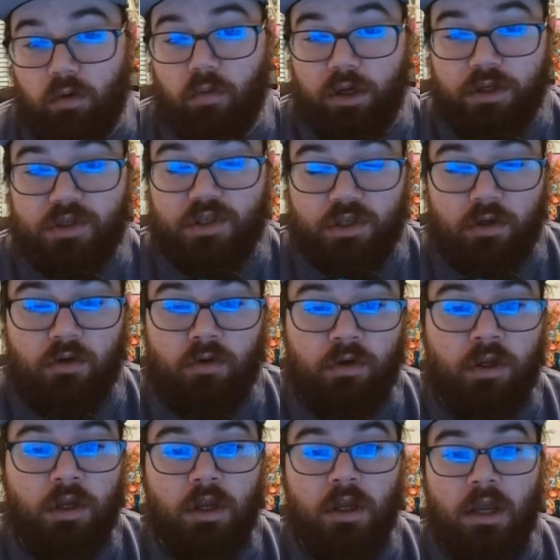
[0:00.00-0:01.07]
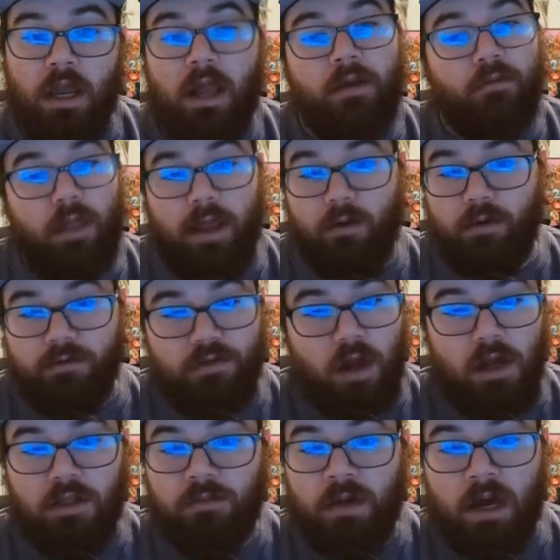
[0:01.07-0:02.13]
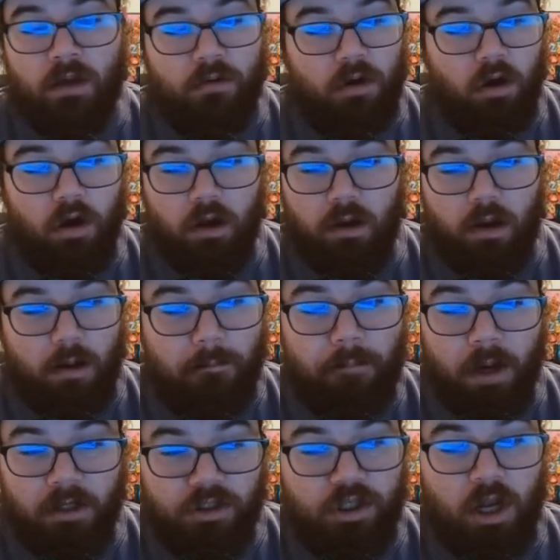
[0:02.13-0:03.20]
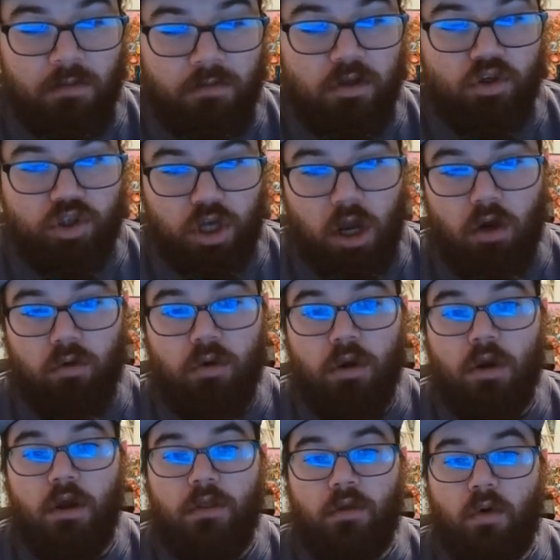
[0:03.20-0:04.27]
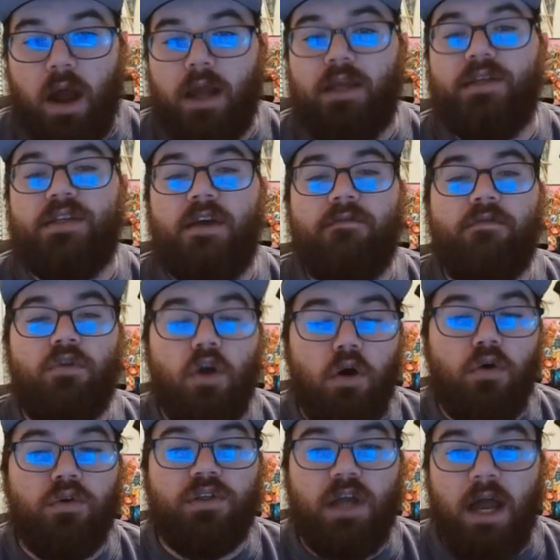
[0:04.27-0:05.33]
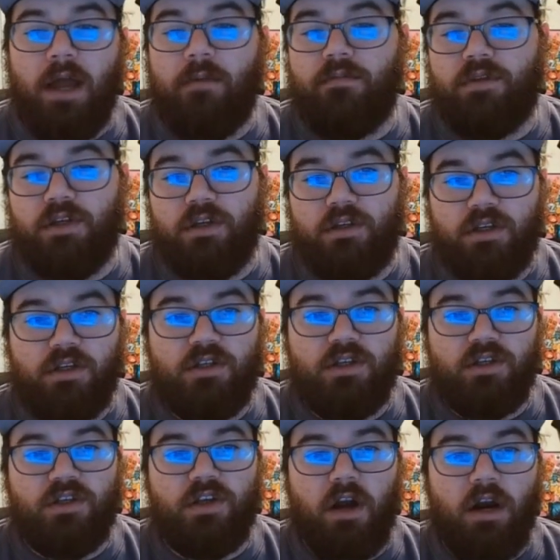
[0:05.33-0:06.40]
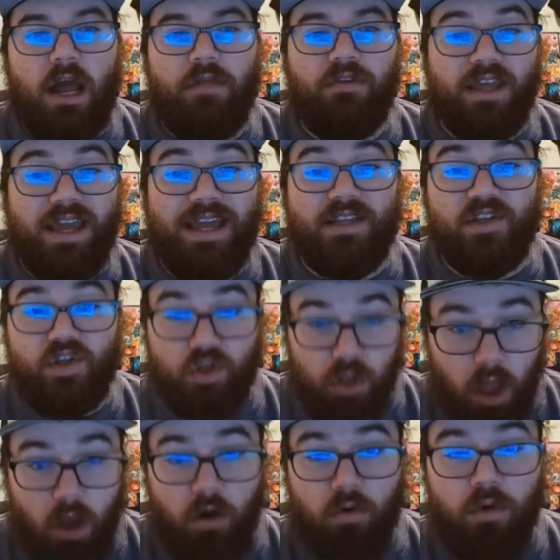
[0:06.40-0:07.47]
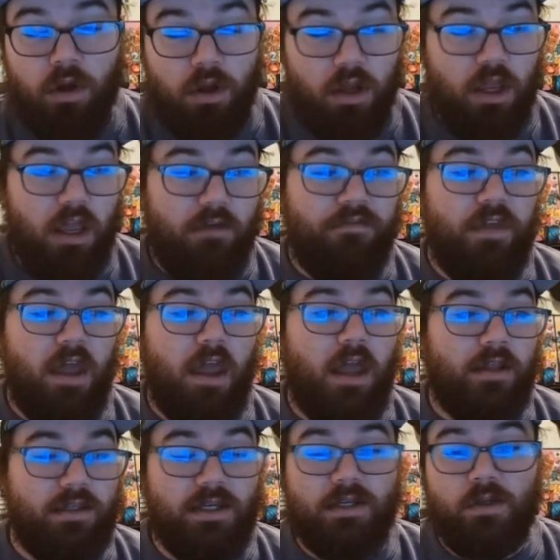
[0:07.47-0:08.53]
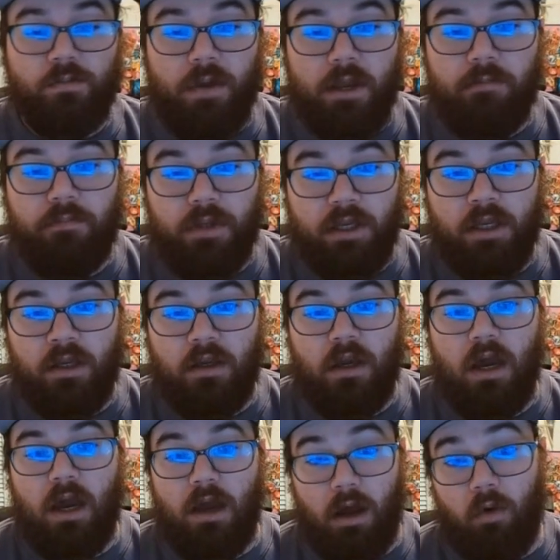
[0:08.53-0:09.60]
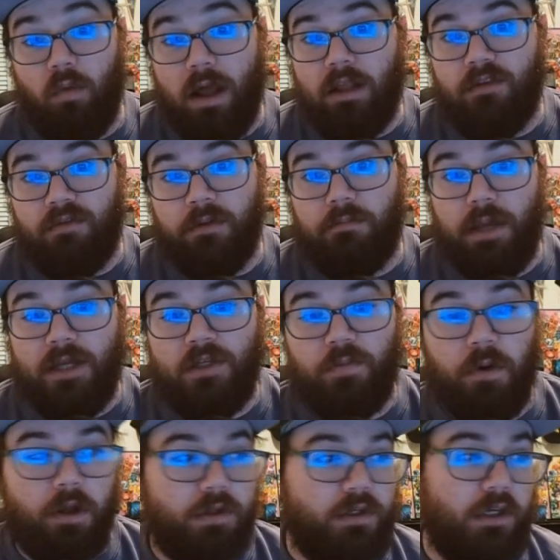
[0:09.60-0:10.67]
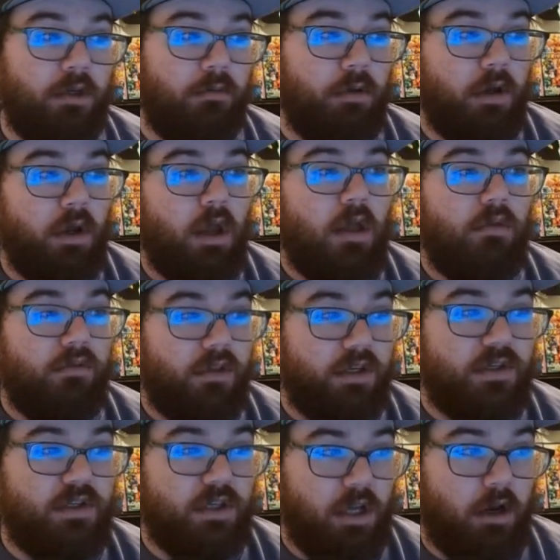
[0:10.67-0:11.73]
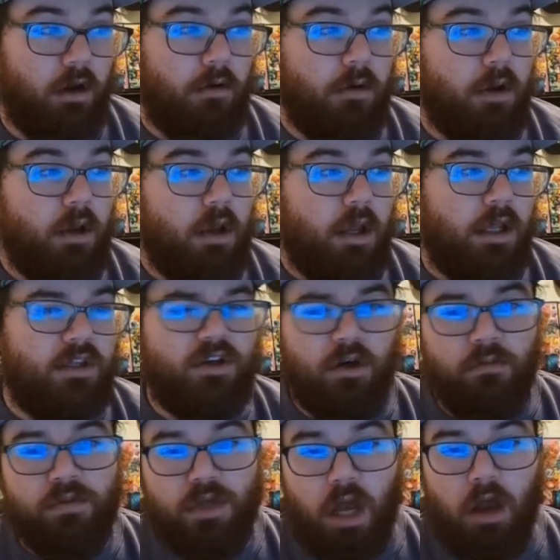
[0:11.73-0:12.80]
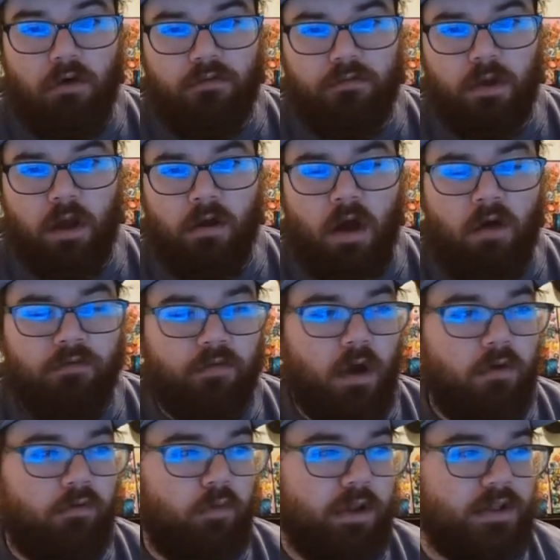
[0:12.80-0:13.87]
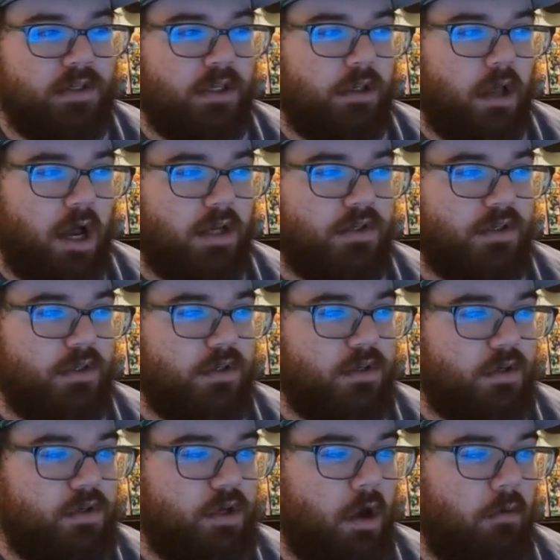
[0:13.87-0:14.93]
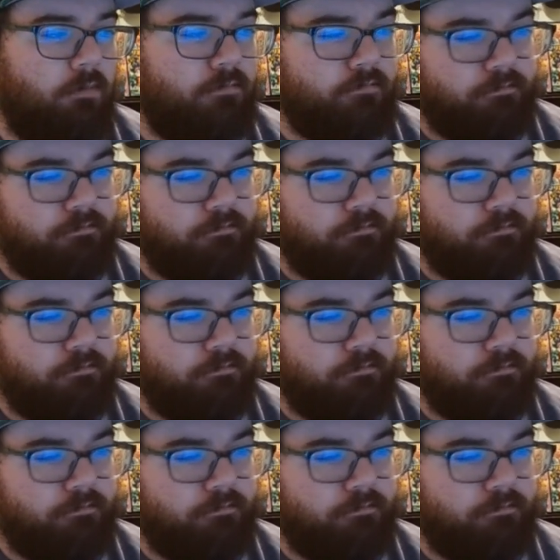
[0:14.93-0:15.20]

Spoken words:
real soon. And like we talked about a bunch on this show, the Rockies have no time to start out the gate slow if they anticipate being a relevant baseball team this year in terms of wins and losses. So,